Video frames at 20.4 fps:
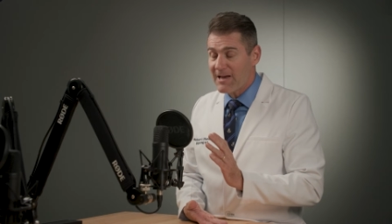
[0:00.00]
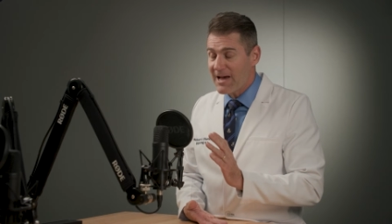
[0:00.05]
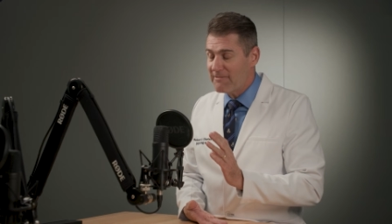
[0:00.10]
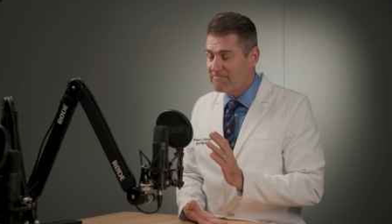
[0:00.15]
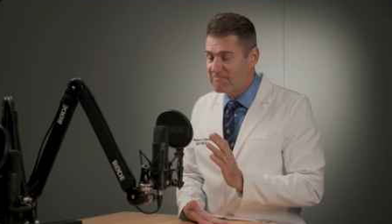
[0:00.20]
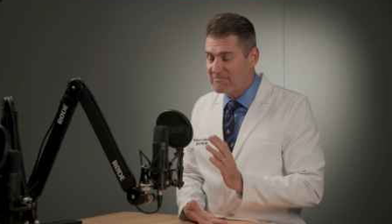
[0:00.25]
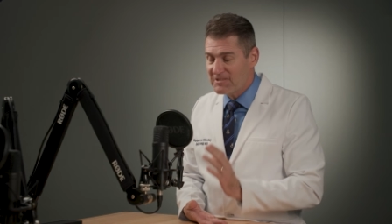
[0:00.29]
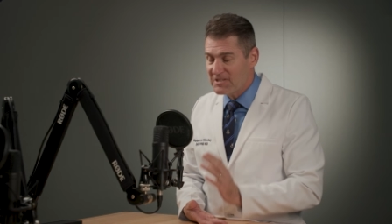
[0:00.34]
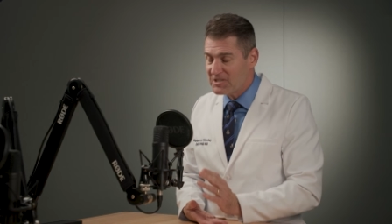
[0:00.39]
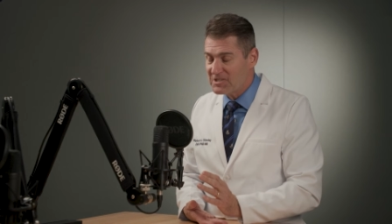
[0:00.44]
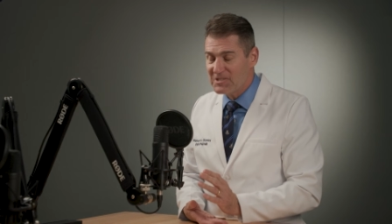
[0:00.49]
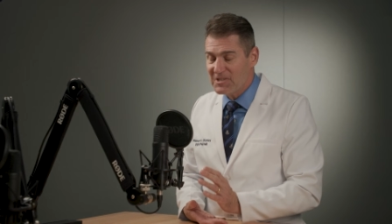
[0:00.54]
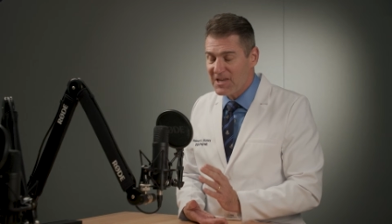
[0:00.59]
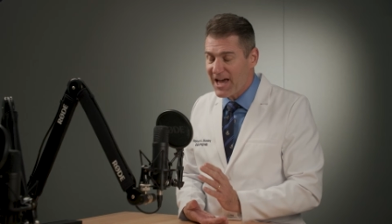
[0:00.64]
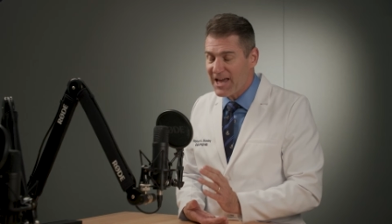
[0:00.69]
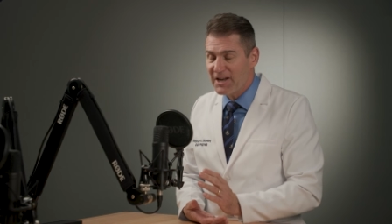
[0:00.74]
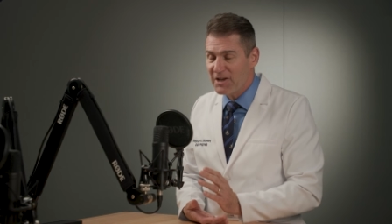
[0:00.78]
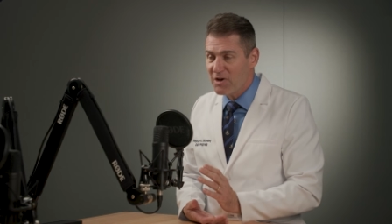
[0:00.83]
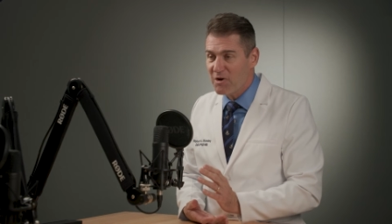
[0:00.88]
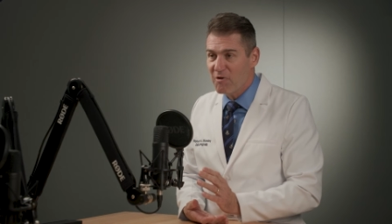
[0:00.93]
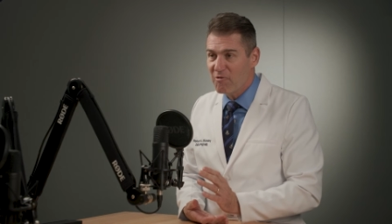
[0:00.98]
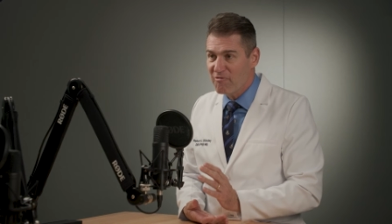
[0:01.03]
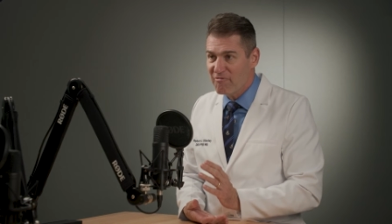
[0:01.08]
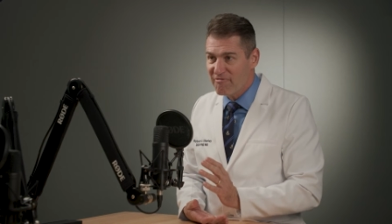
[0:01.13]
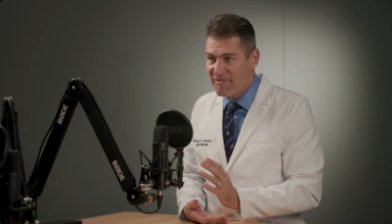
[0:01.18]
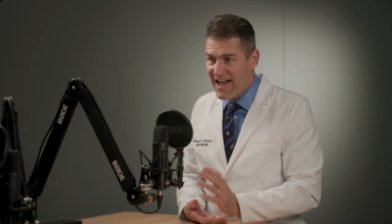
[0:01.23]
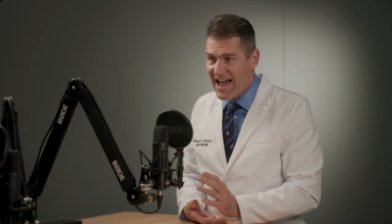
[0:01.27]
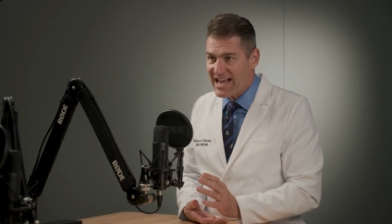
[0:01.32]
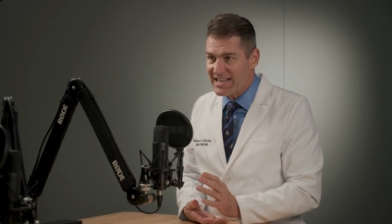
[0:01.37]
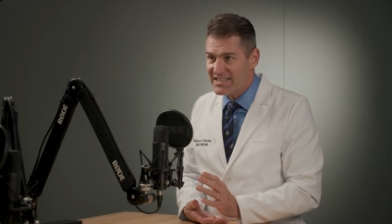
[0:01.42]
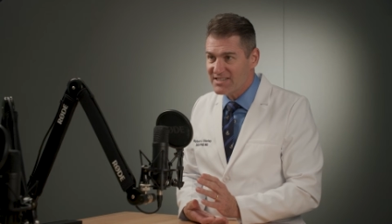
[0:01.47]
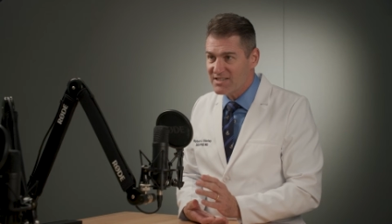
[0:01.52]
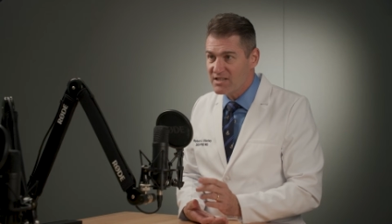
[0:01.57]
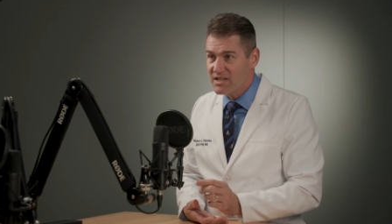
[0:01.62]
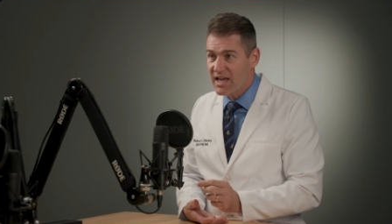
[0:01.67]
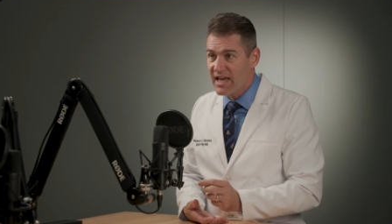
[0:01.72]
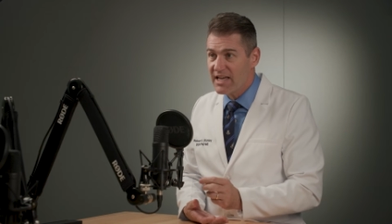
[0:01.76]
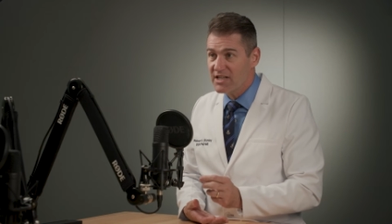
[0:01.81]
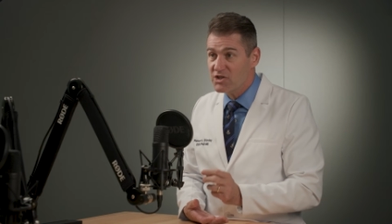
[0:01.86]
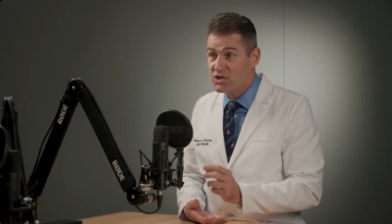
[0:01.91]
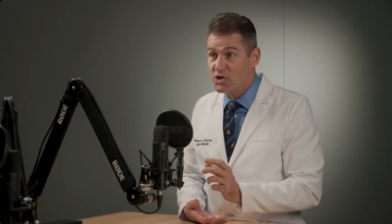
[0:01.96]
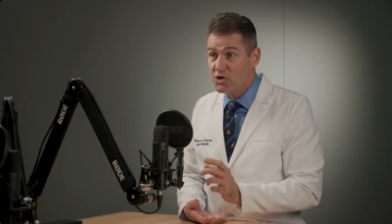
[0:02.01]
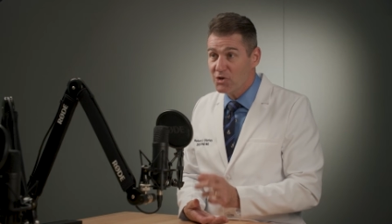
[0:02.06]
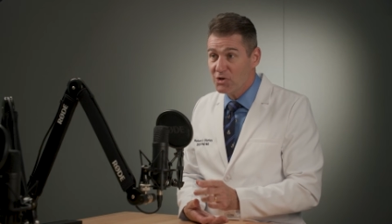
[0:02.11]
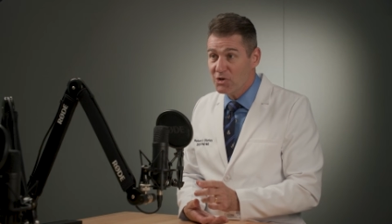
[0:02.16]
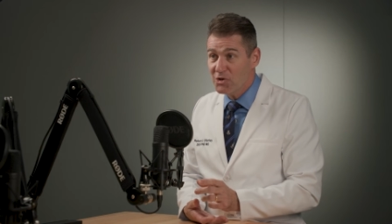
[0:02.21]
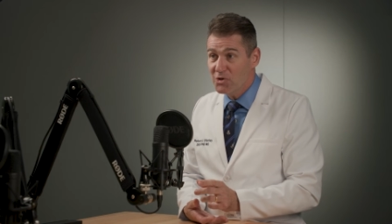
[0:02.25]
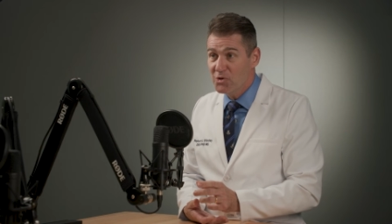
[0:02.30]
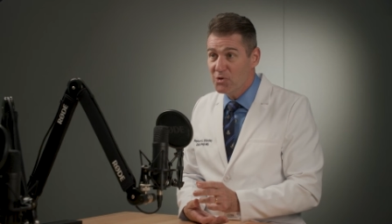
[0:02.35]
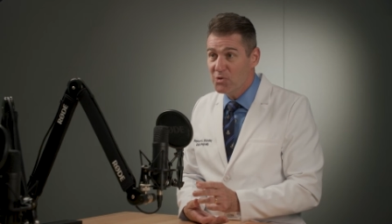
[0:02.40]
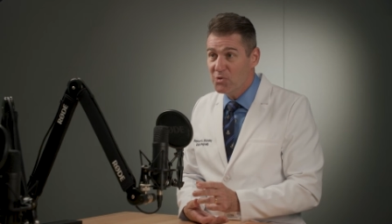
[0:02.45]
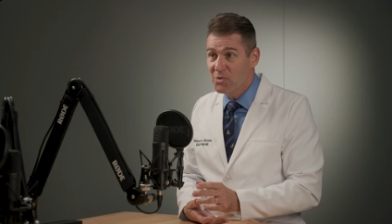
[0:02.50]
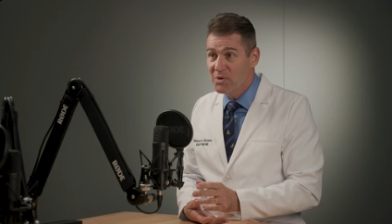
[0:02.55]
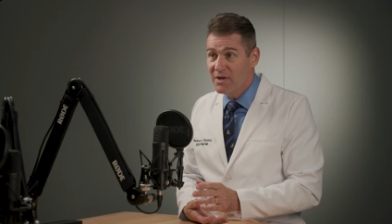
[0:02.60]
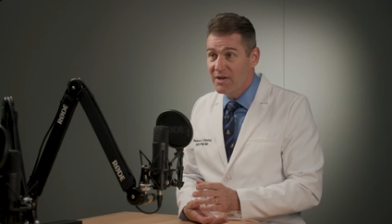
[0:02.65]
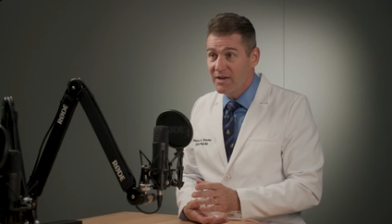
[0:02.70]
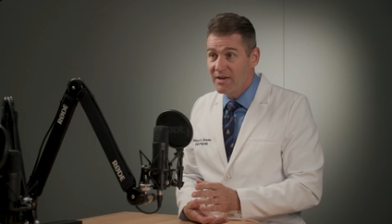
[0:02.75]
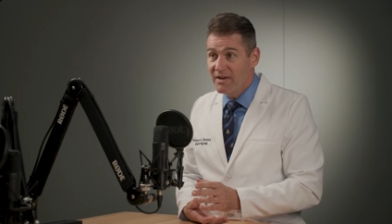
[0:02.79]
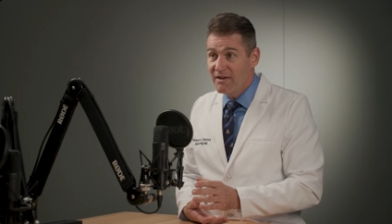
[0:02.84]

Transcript: I've just got to go fast. And to you,